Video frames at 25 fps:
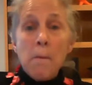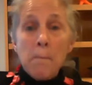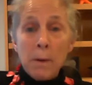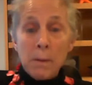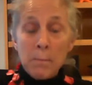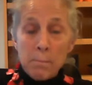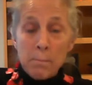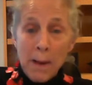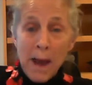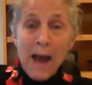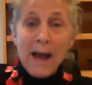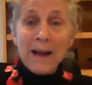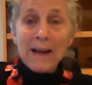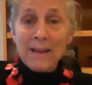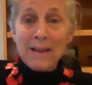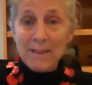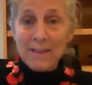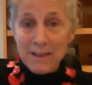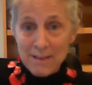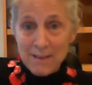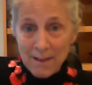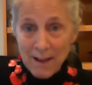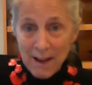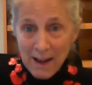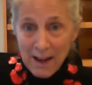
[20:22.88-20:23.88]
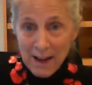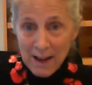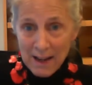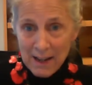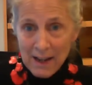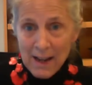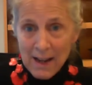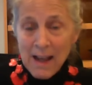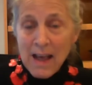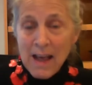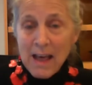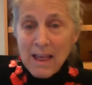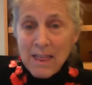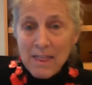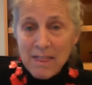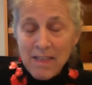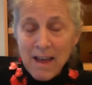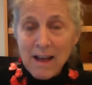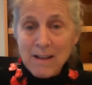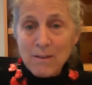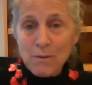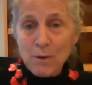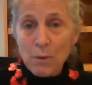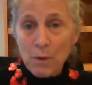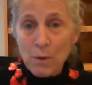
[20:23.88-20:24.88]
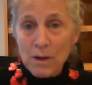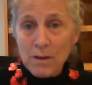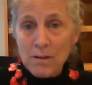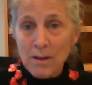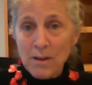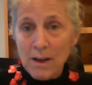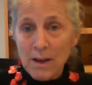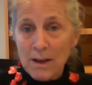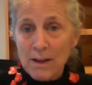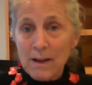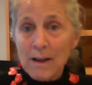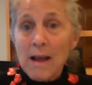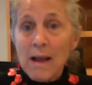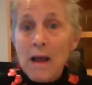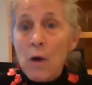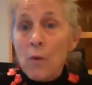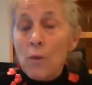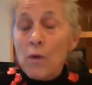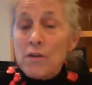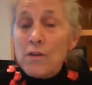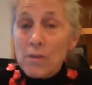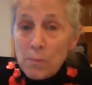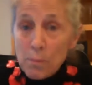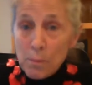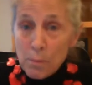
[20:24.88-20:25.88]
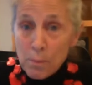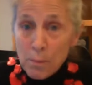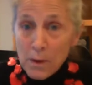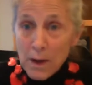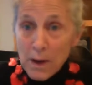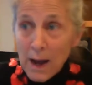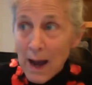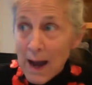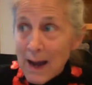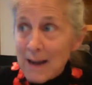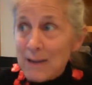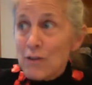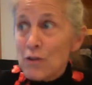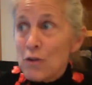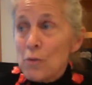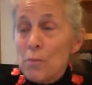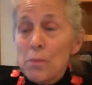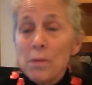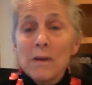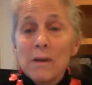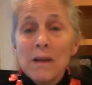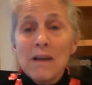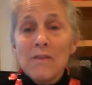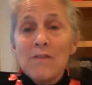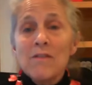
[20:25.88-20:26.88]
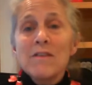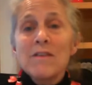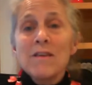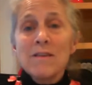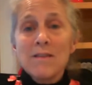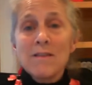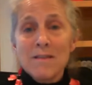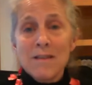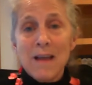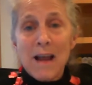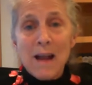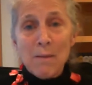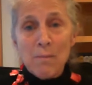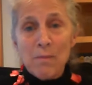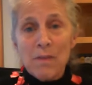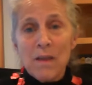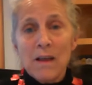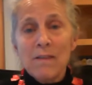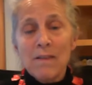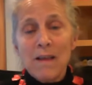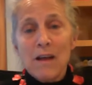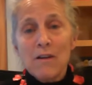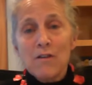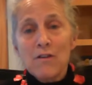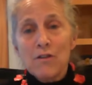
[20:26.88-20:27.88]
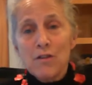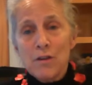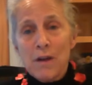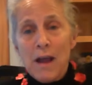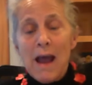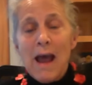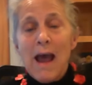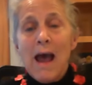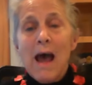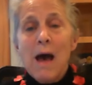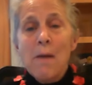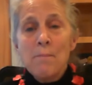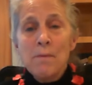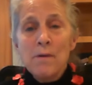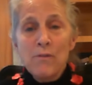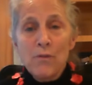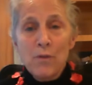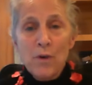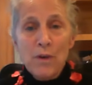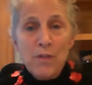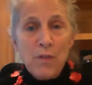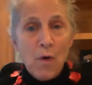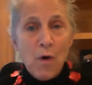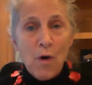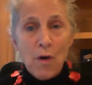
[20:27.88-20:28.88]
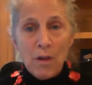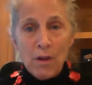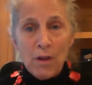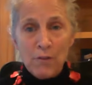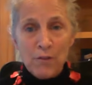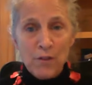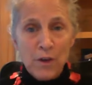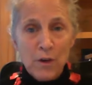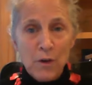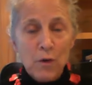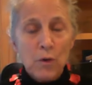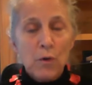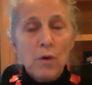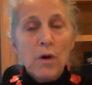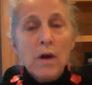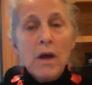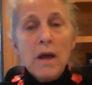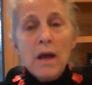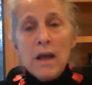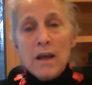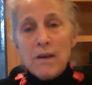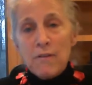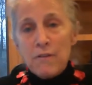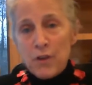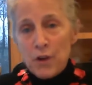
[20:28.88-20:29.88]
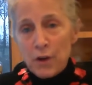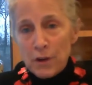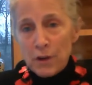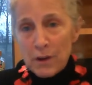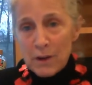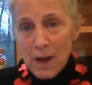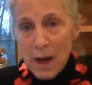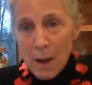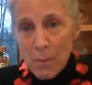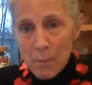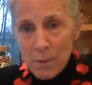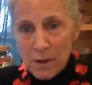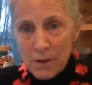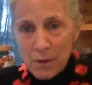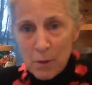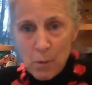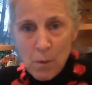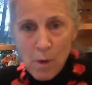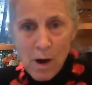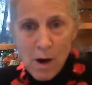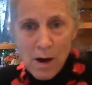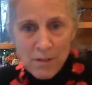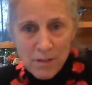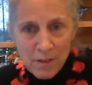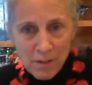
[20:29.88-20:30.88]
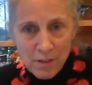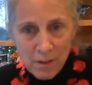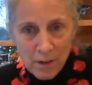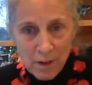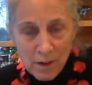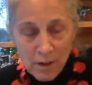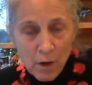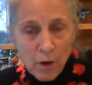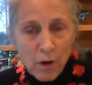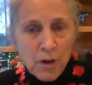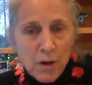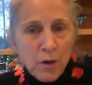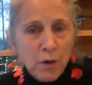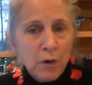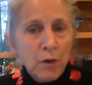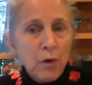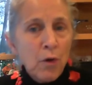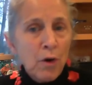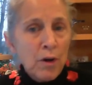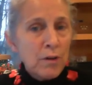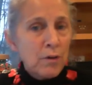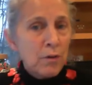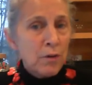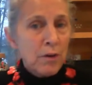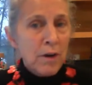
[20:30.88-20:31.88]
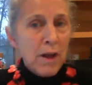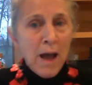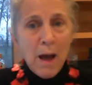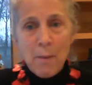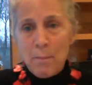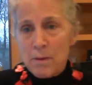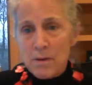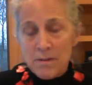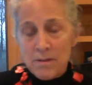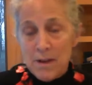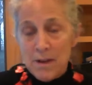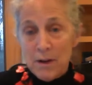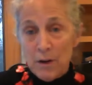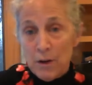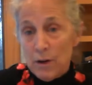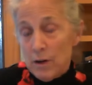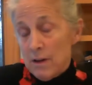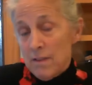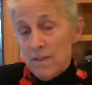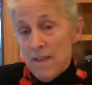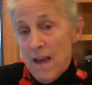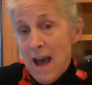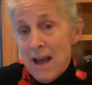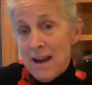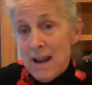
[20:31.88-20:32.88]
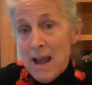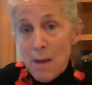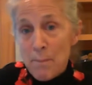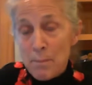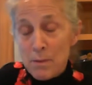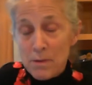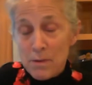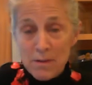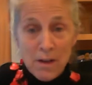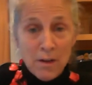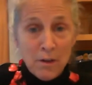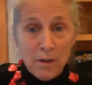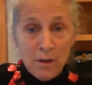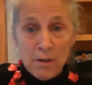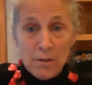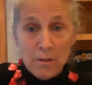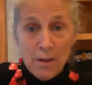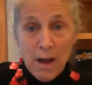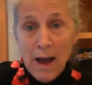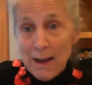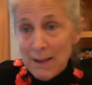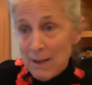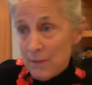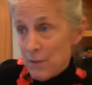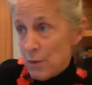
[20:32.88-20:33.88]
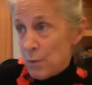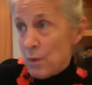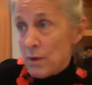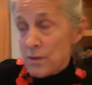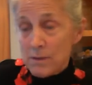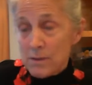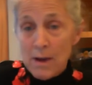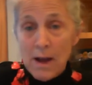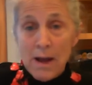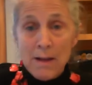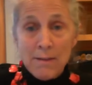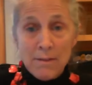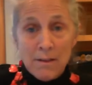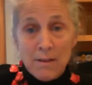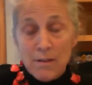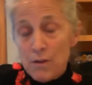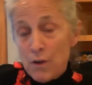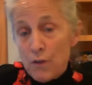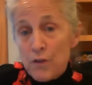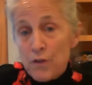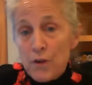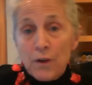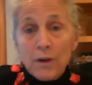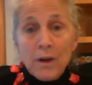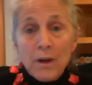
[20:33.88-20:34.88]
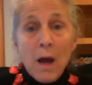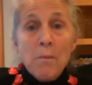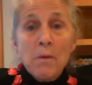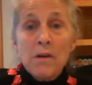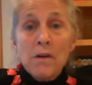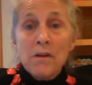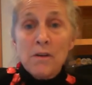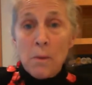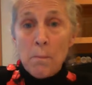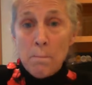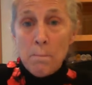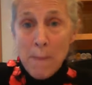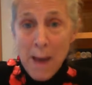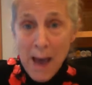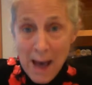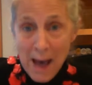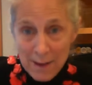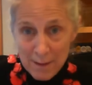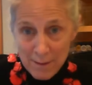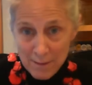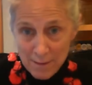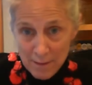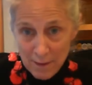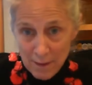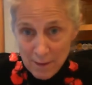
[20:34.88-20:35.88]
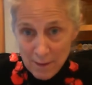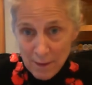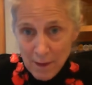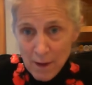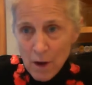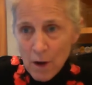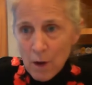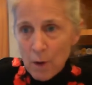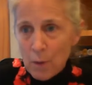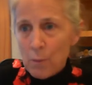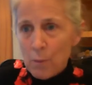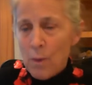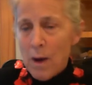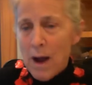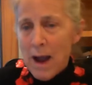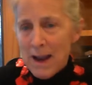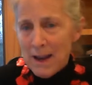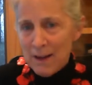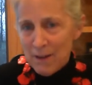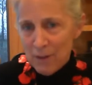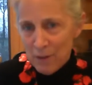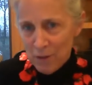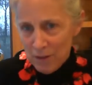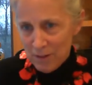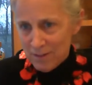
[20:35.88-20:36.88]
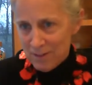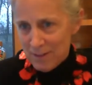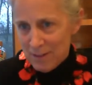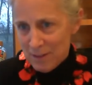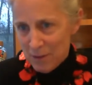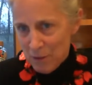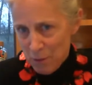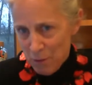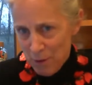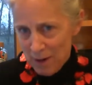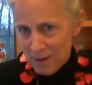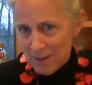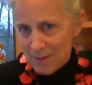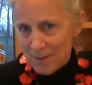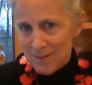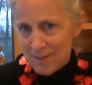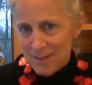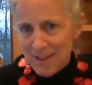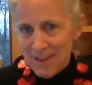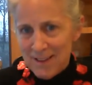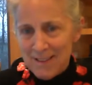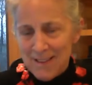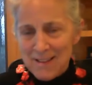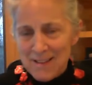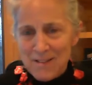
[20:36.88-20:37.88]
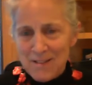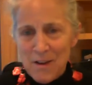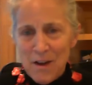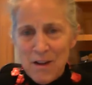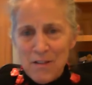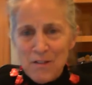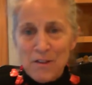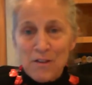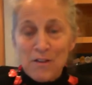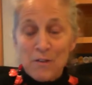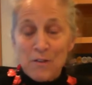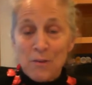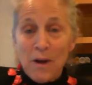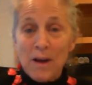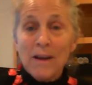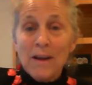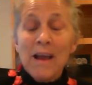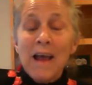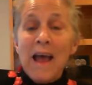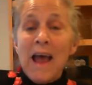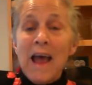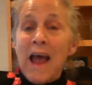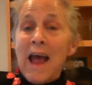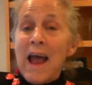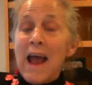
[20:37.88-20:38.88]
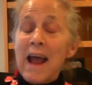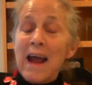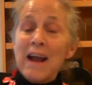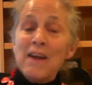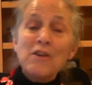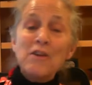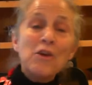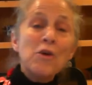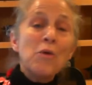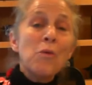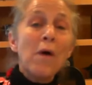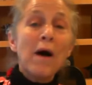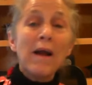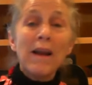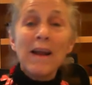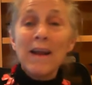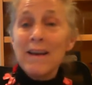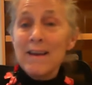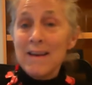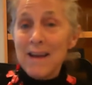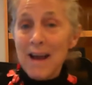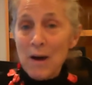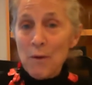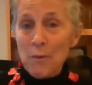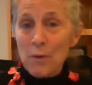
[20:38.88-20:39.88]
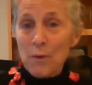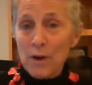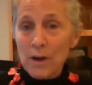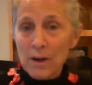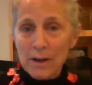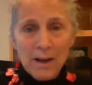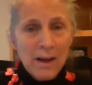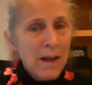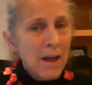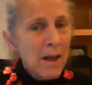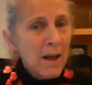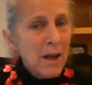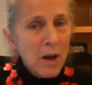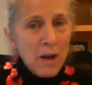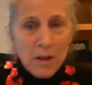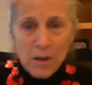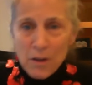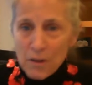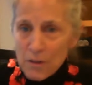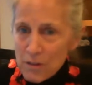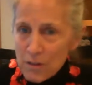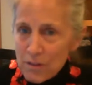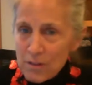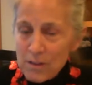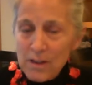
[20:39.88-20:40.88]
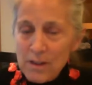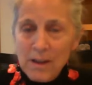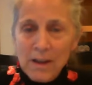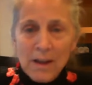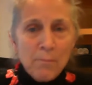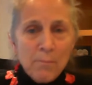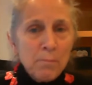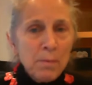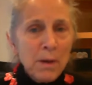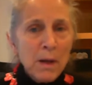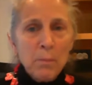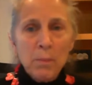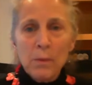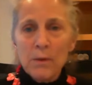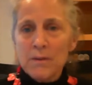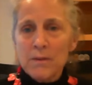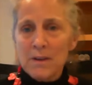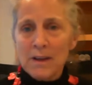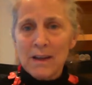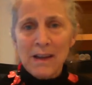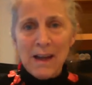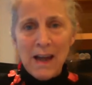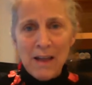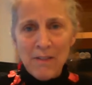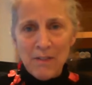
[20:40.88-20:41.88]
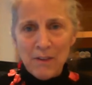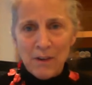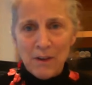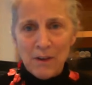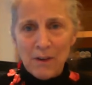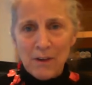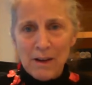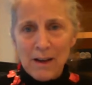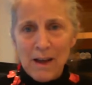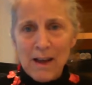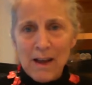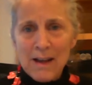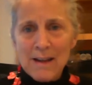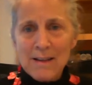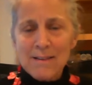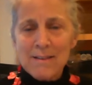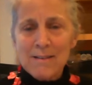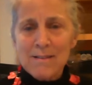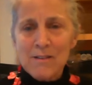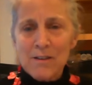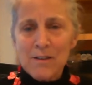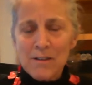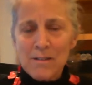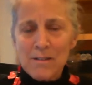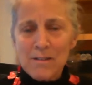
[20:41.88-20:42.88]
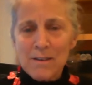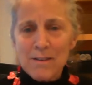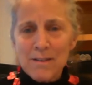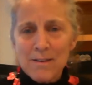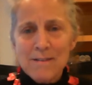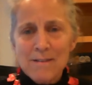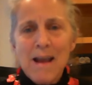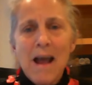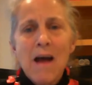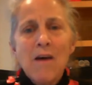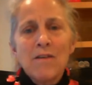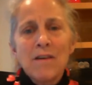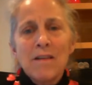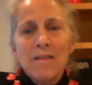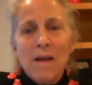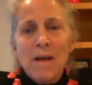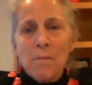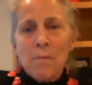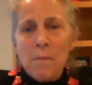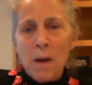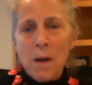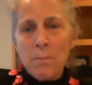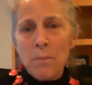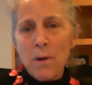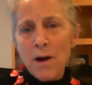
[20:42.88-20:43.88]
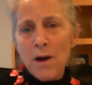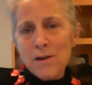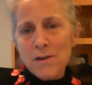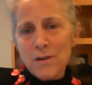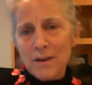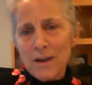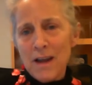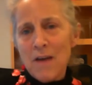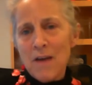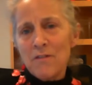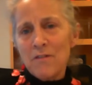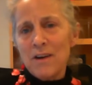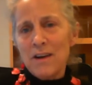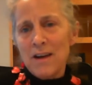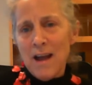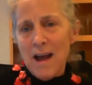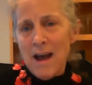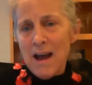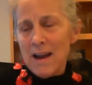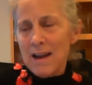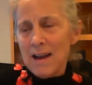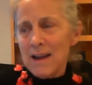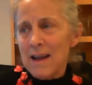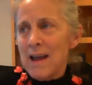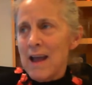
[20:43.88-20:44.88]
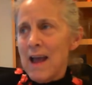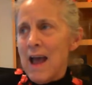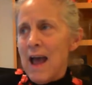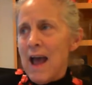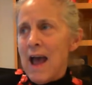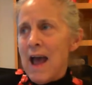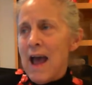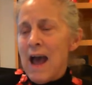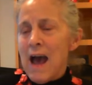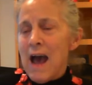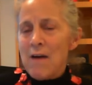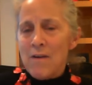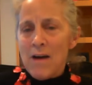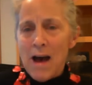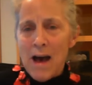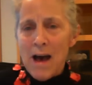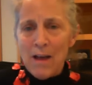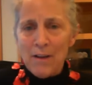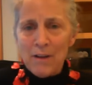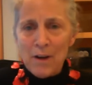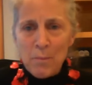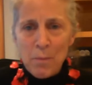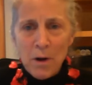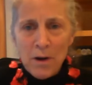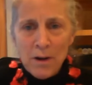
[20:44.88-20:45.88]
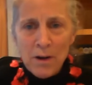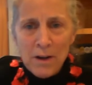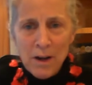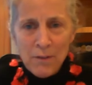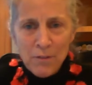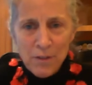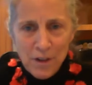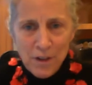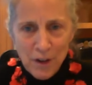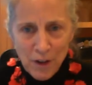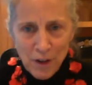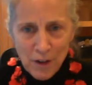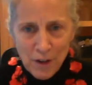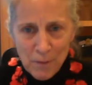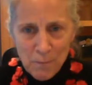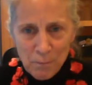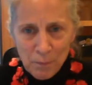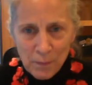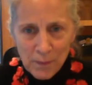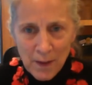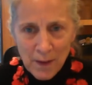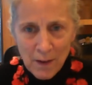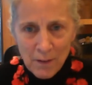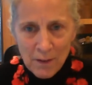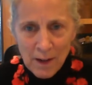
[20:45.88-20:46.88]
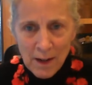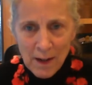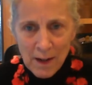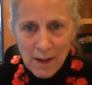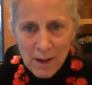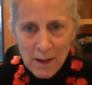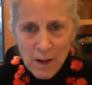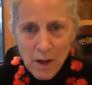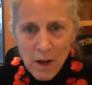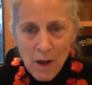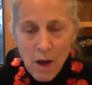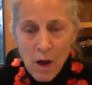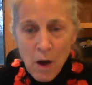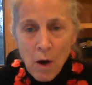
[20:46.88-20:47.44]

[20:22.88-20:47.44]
But back in the day, that's what we did, which I do believe is the same thing that should happen with all of you. If you're coming to Washington or you're going to an epicenter, and that epicenter is, I live in Wisconsin. So if you're coming to Madison, Ryan Olson, who I see that's on this thread, and you want to network, you just get people together. It's just astounding that my partner, Kevin, and I have a holiday party every year, okay?